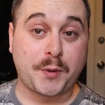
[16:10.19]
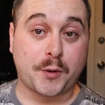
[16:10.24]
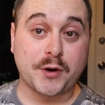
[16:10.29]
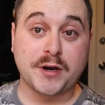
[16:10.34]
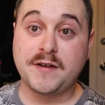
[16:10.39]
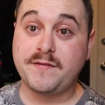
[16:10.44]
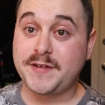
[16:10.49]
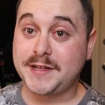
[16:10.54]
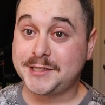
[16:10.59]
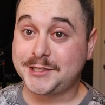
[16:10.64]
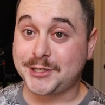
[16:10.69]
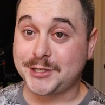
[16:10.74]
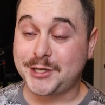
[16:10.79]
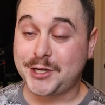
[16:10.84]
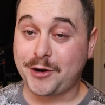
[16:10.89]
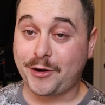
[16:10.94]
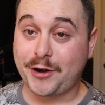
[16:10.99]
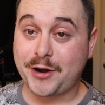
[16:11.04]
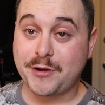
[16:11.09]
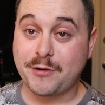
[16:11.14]
born of
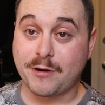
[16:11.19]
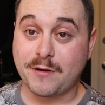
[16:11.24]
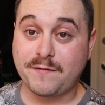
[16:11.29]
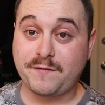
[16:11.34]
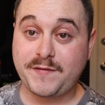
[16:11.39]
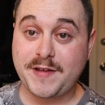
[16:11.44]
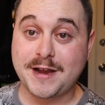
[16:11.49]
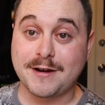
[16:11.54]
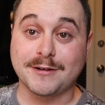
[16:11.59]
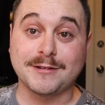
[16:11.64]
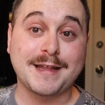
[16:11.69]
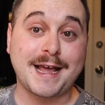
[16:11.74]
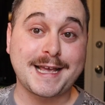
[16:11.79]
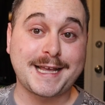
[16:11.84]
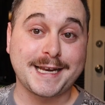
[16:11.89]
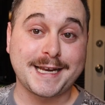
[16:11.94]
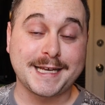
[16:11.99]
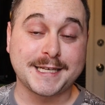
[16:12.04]
insecurity or fear like